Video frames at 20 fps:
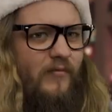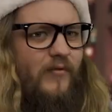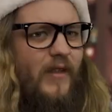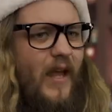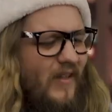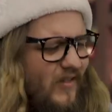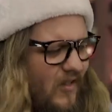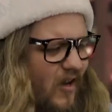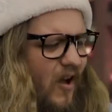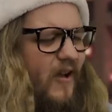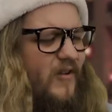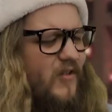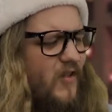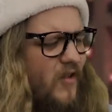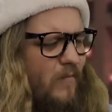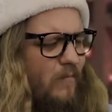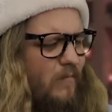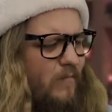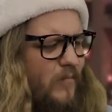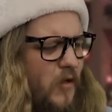That's
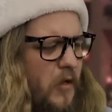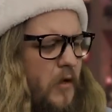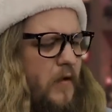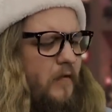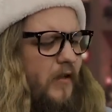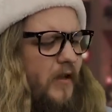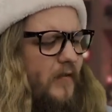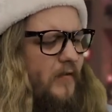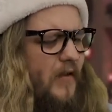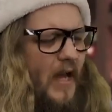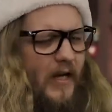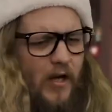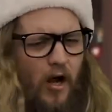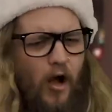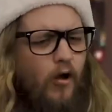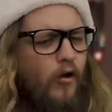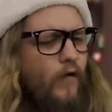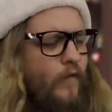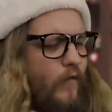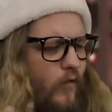awesome. So you've lived like
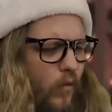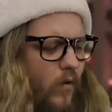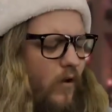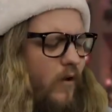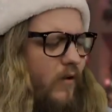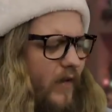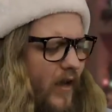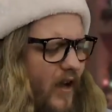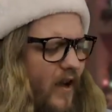all over the world,